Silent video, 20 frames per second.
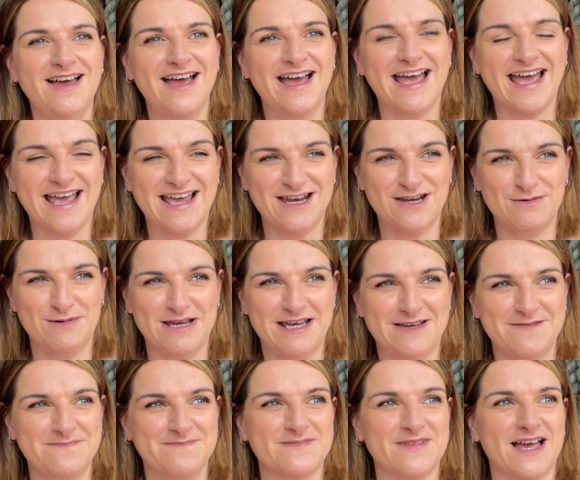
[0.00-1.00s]

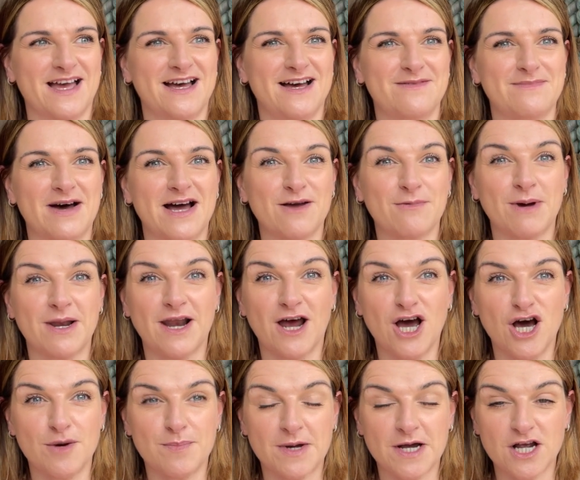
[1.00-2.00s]
Anyway, I went
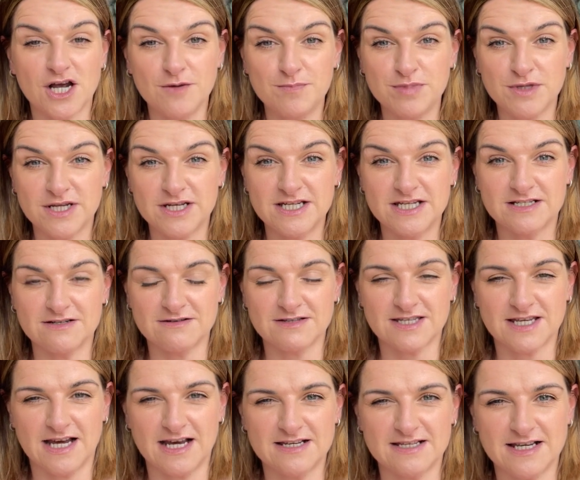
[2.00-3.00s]
up a couple of needle
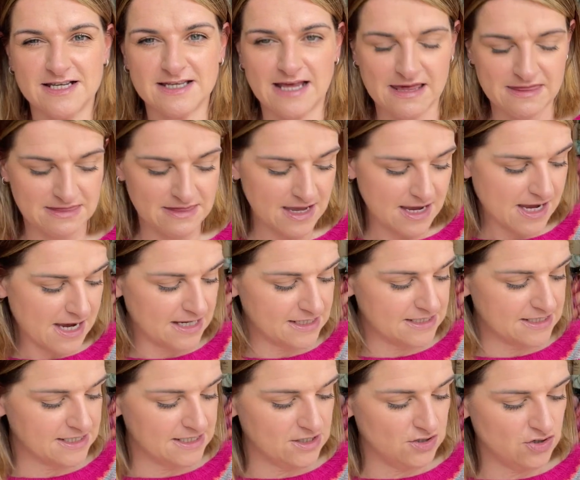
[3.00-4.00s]
sizes. I think I
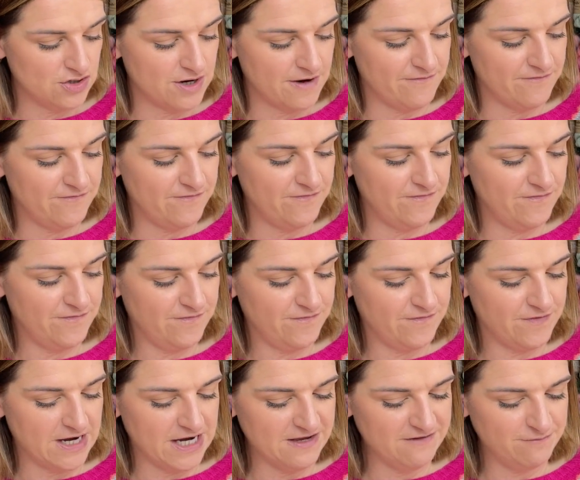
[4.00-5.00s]
did it on a
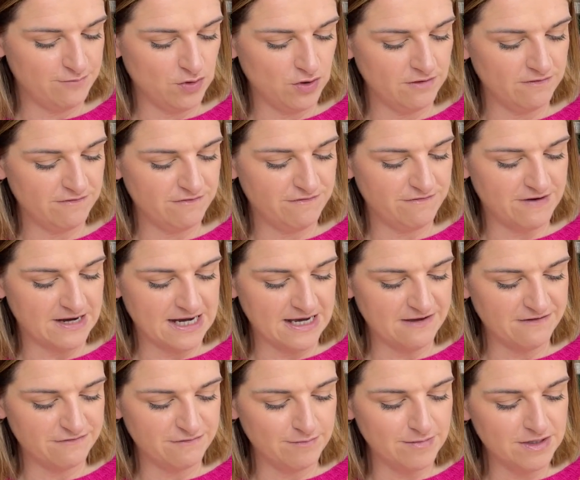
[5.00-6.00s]

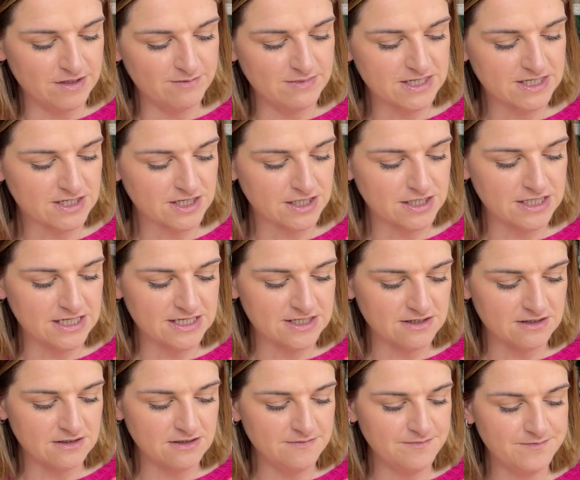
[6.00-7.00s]
5.5mm
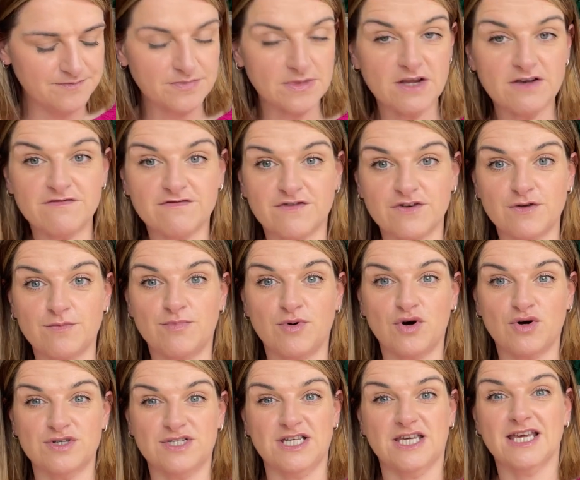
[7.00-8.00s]
needle for the
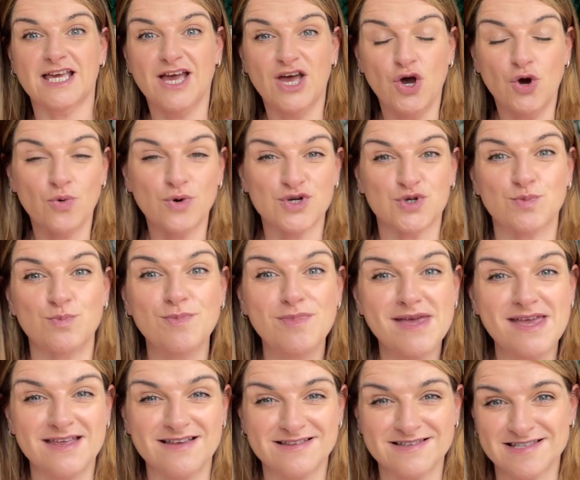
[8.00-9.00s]
body, which
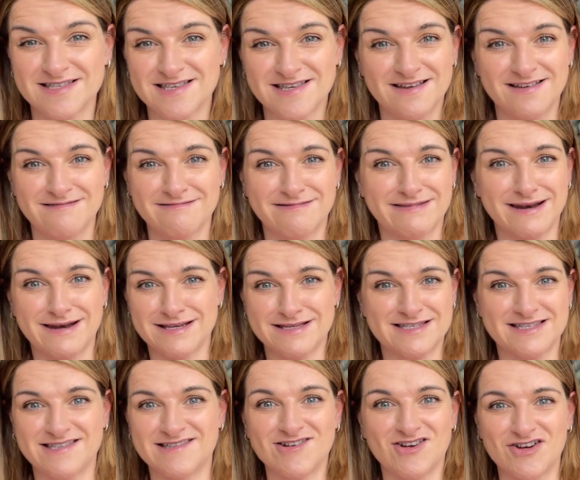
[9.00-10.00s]
means that
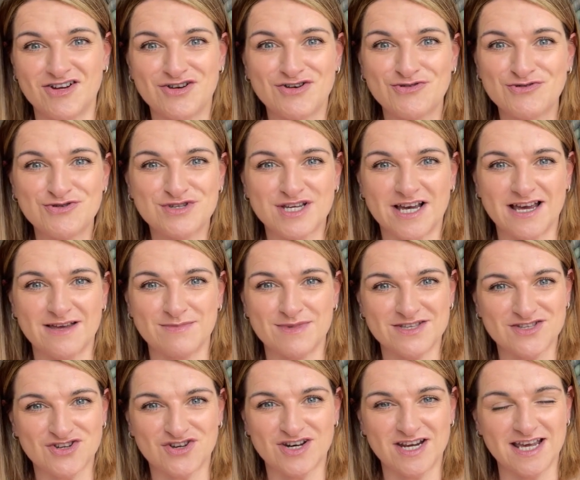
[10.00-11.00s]
it's done in no time.
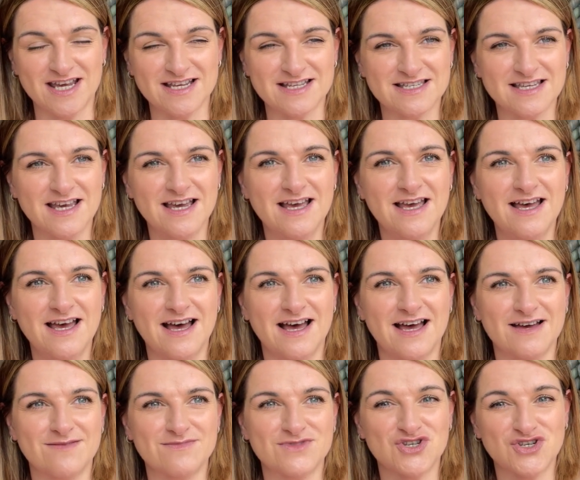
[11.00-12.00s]
It's great,
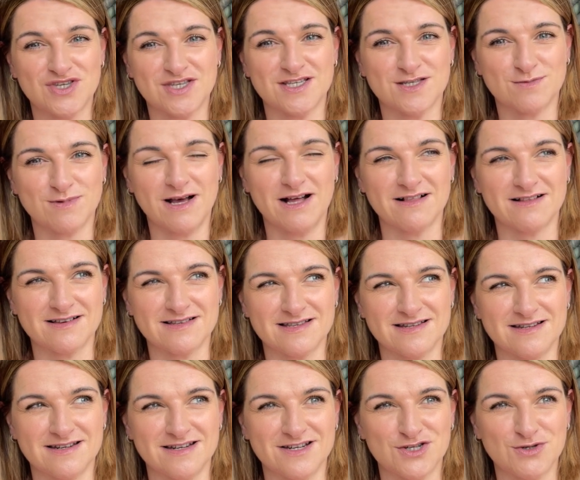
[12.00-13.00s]
just as well, because I
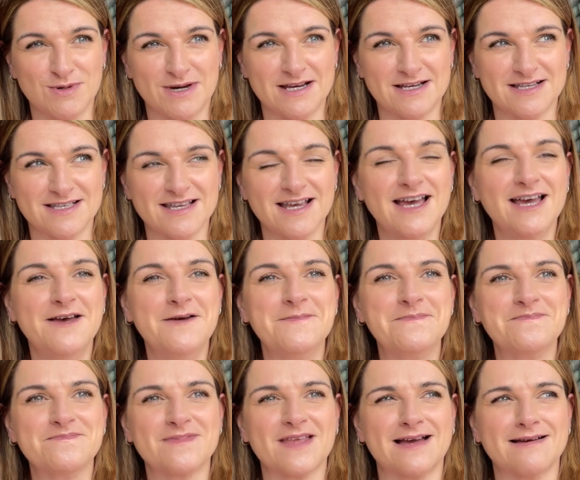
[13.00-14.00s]
did it twice,
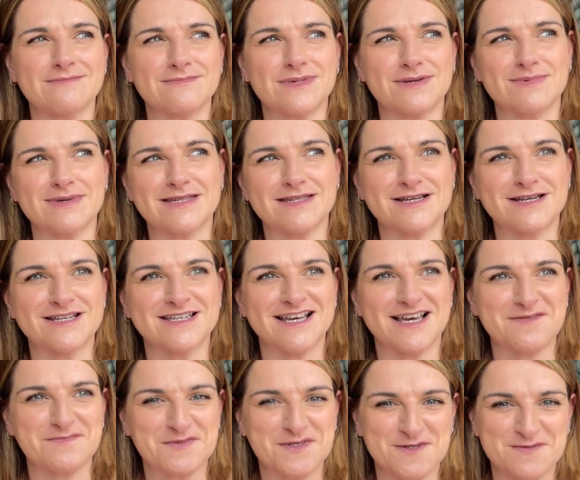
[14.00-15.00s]
maybe 3
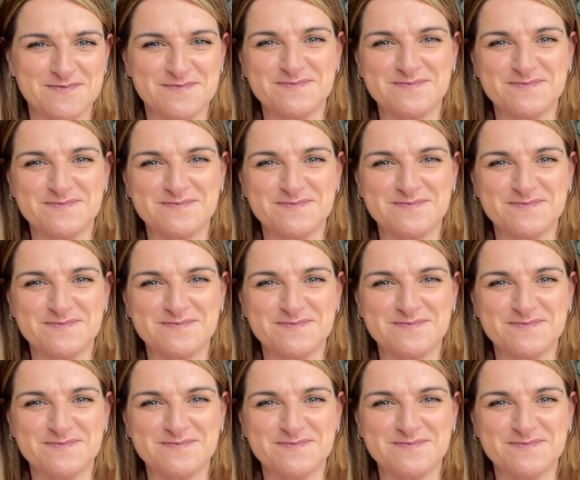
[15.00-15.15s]
times.